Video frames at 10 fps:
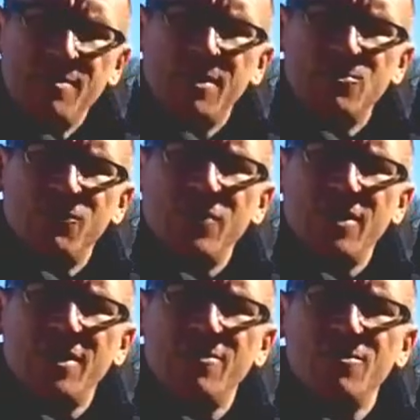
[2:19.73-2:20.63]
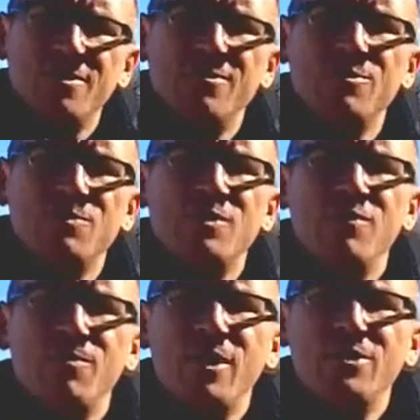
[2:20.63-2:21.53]
because we felt like it would
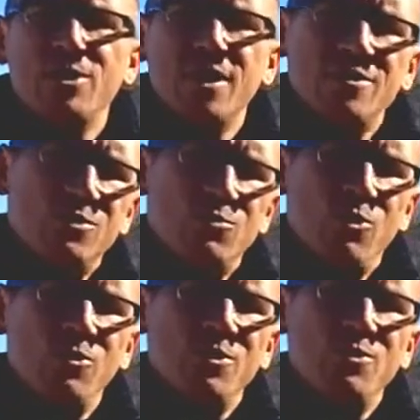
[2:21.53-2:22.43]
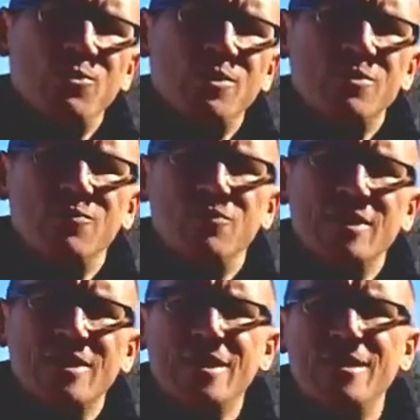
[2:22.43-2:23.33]
give a better chance. Since we're only doing this
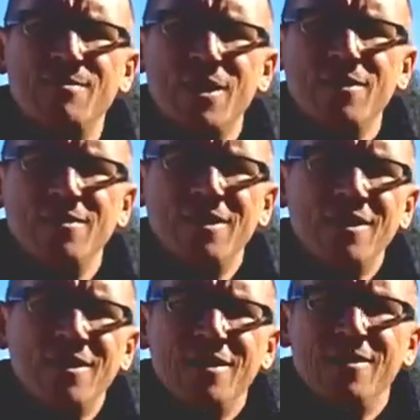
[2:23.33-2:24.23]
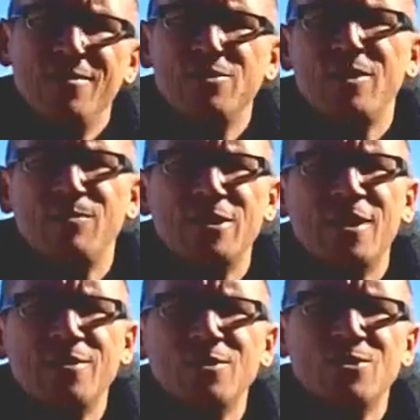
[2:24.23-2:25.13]
via email, there's that
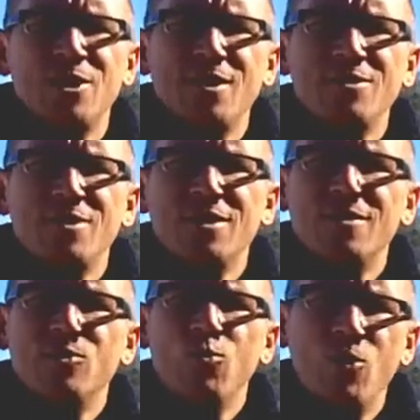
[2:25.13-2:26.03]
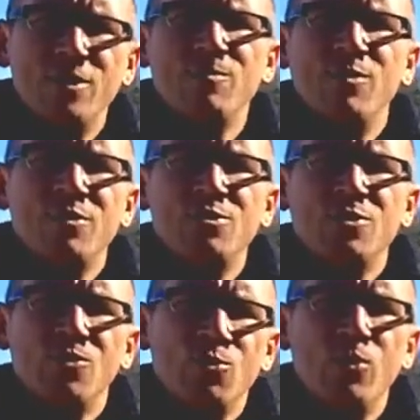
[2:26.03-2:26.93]
potential chance that the one
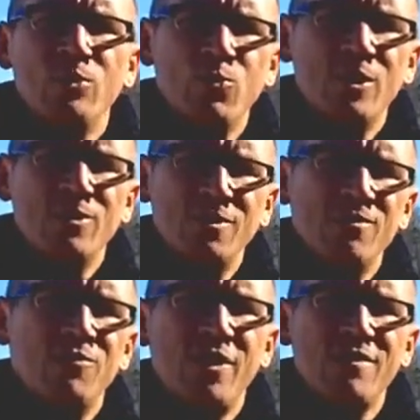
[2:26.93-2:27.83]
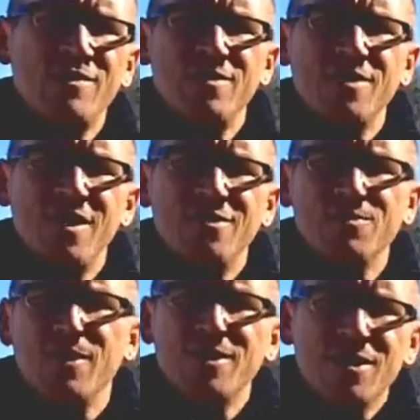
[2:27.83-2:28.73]
person, the one winner of the
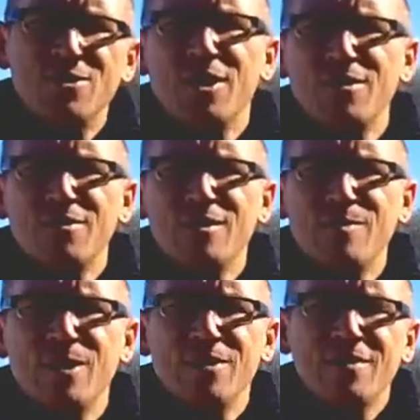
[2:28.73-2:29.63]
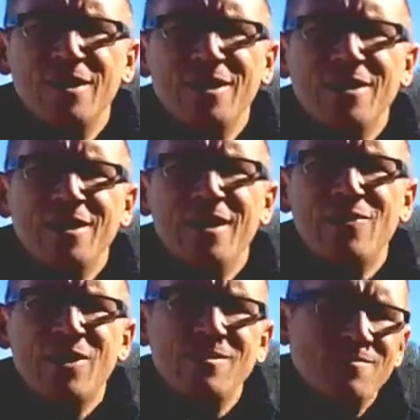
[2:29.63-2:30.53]
$500 might not check their email,
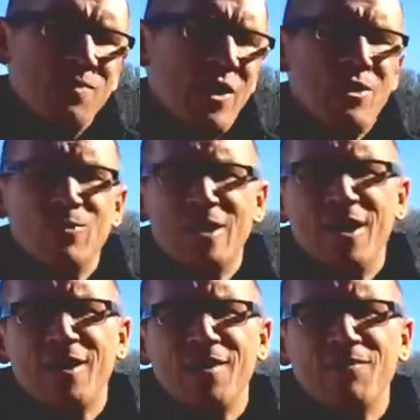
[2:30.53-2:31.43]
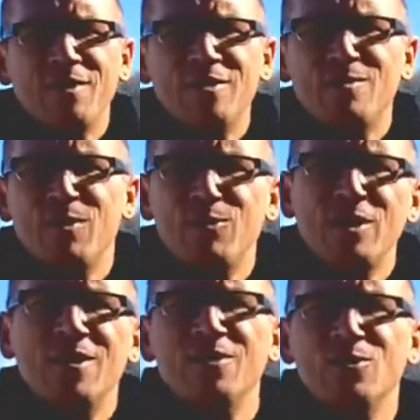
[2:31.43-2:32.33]
and then, hey, we got off easy, but
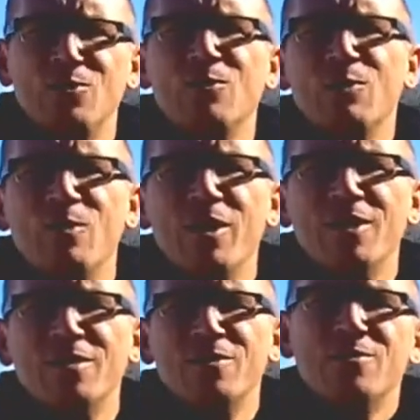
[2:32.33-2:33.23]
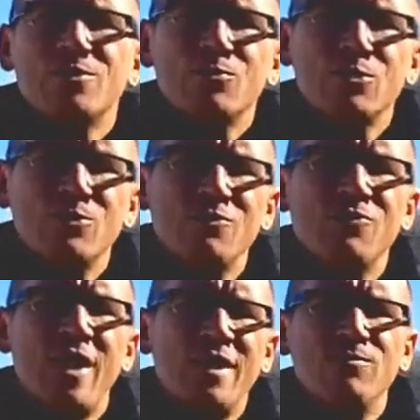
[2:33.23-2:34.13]
we didn't do what we wanted to do. So we're doing
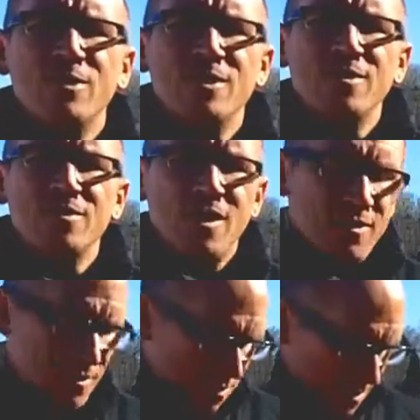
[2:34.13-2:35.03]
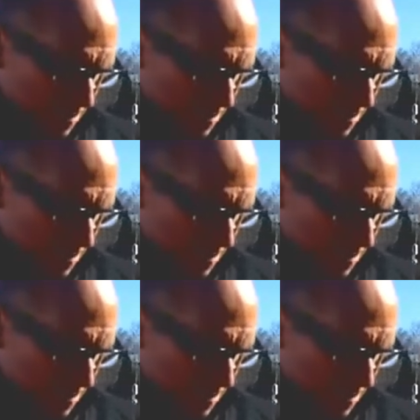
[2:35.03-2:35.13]
5 $100